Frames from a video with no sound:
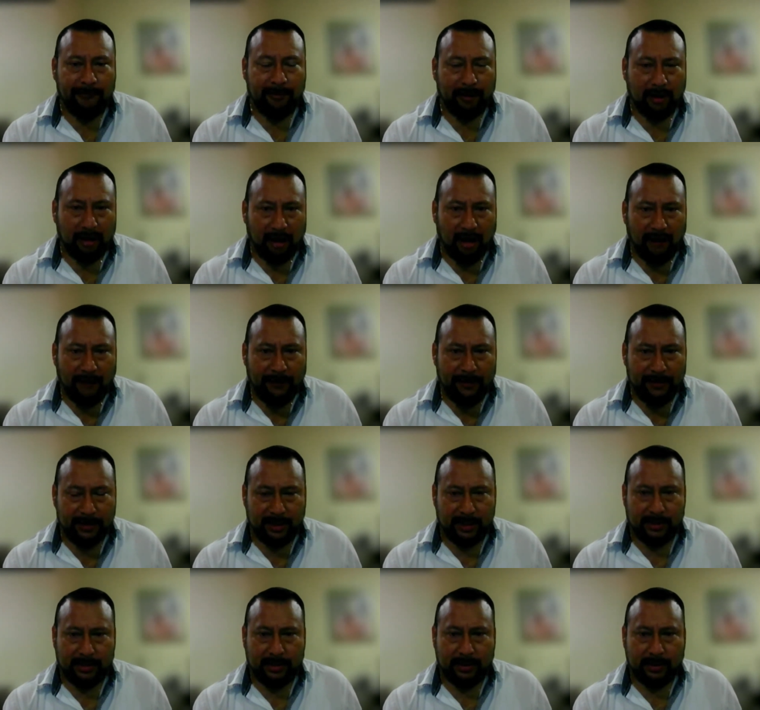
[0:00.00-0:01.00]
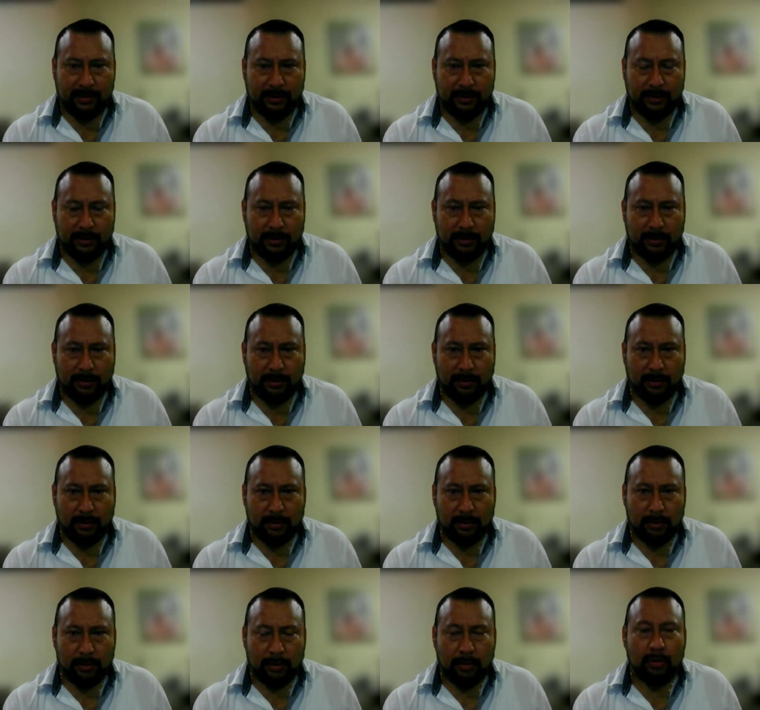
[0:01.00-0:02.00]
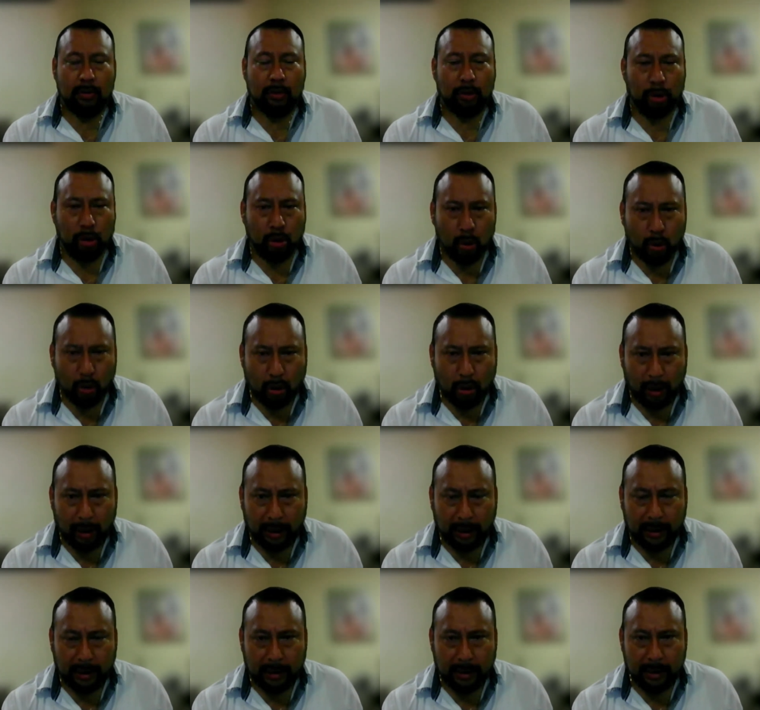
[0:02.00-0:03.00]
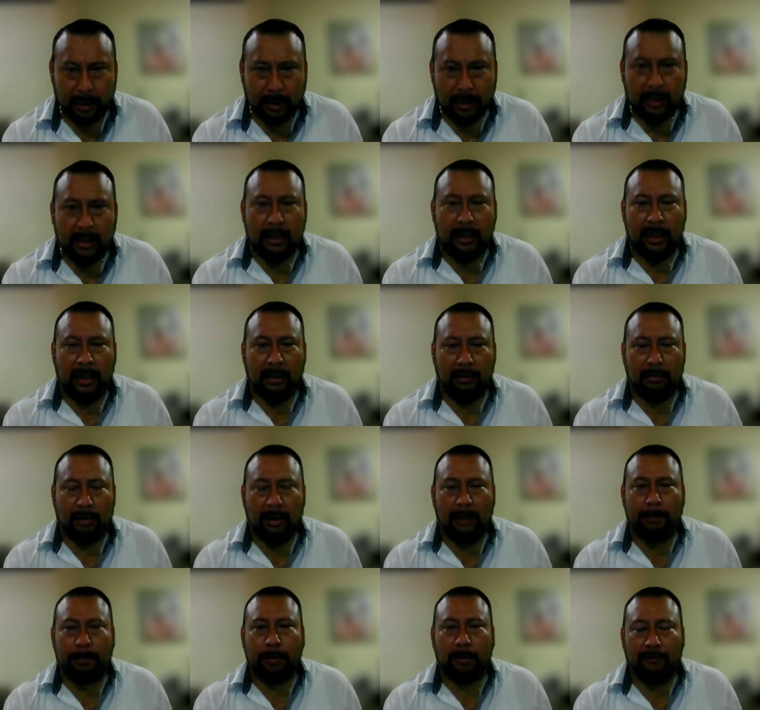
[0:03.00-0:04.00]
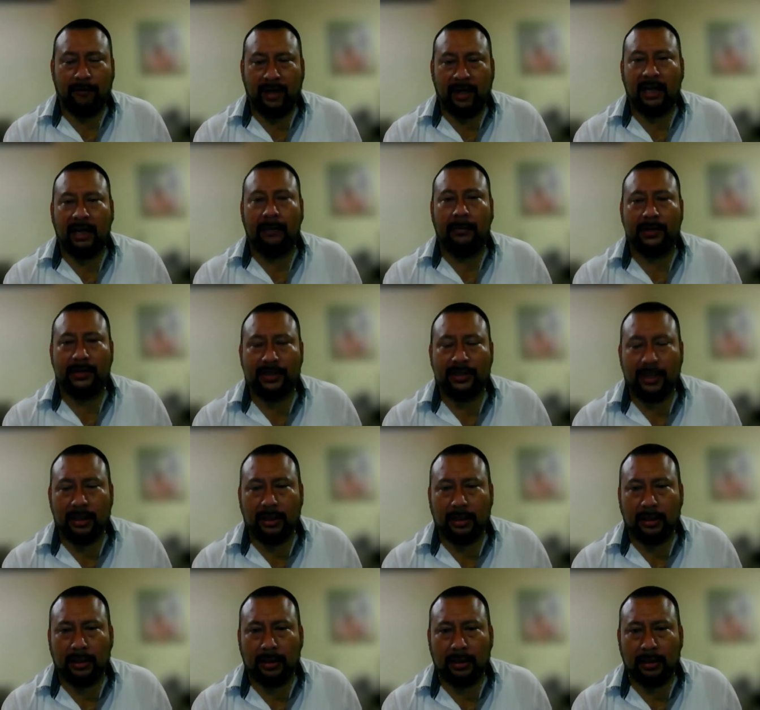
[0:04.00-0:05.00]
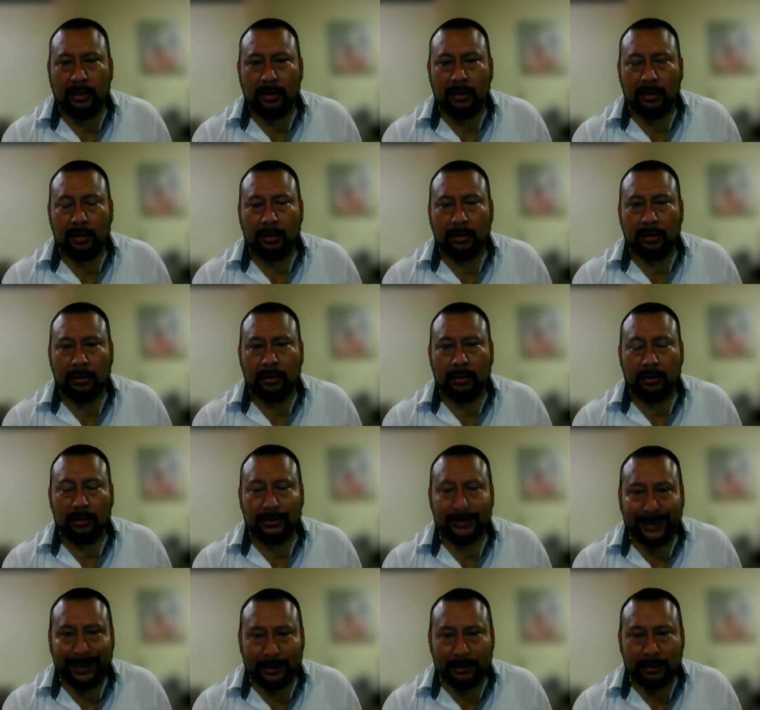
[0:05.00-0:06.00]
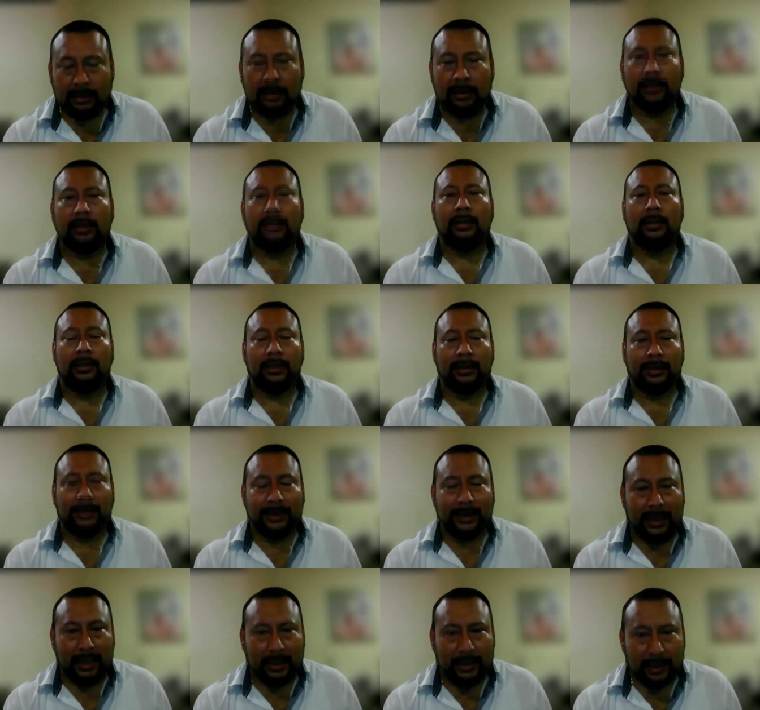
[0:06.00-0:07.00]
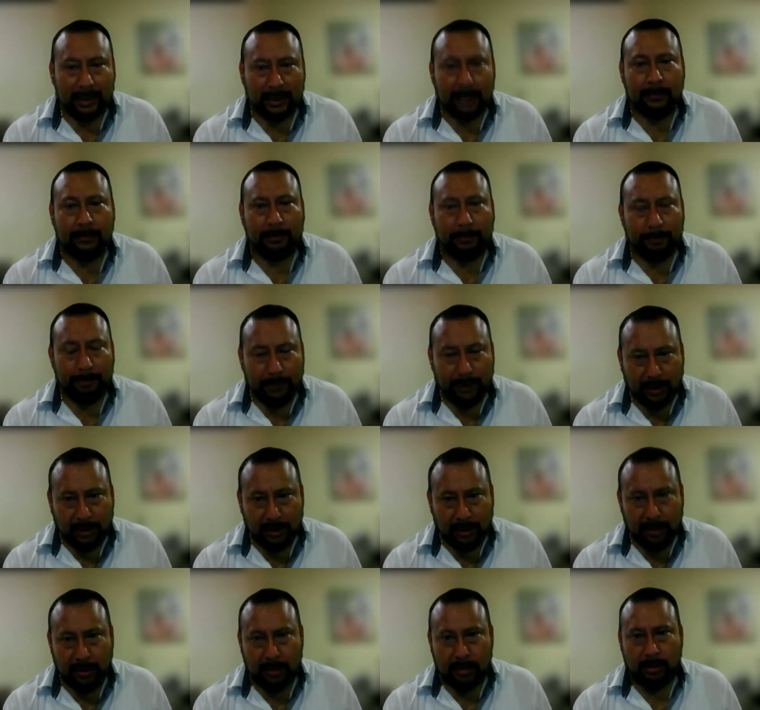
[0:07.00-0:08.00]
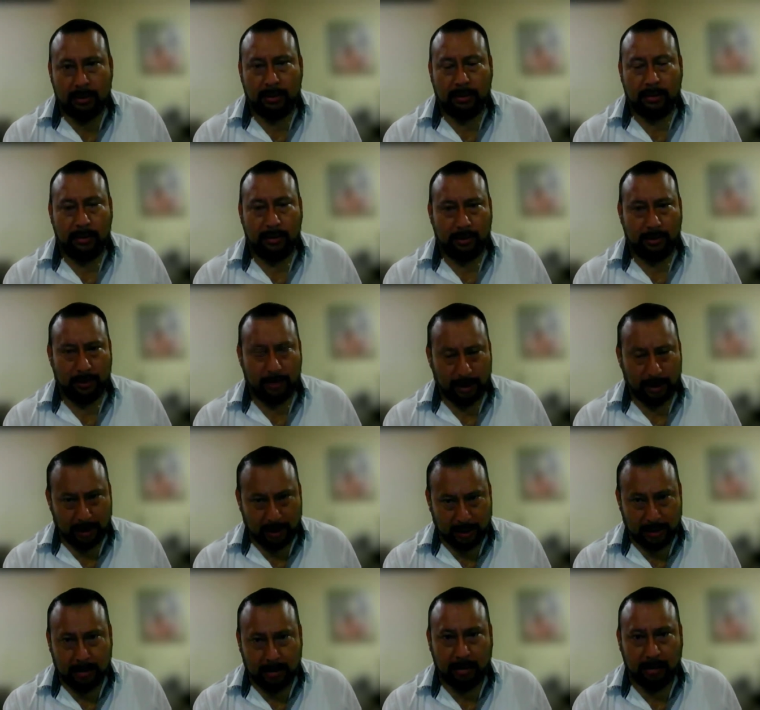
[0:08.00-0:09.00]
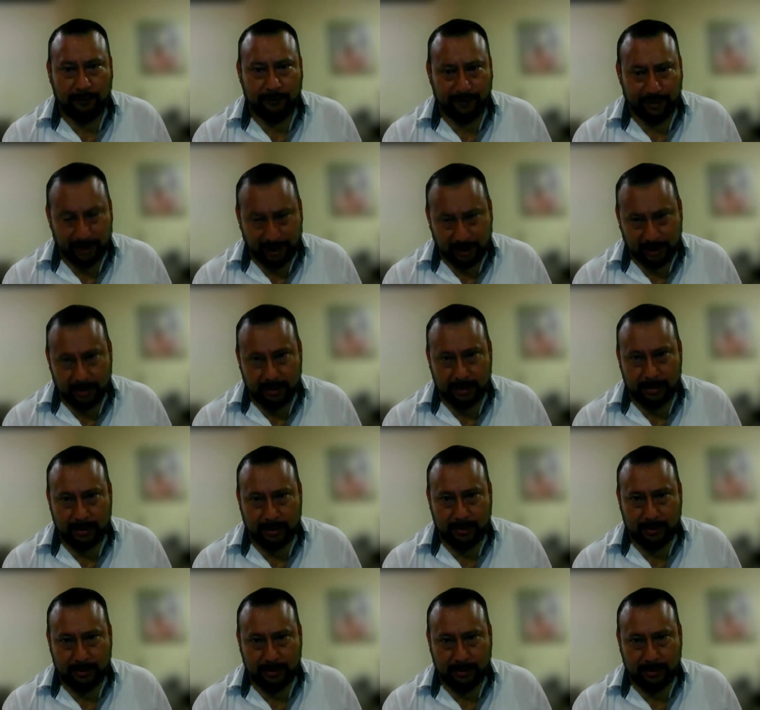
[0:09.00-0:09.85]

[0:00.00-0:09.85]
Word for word: If the officers do collect and do not provide a receipt, that cannot be the order of the day.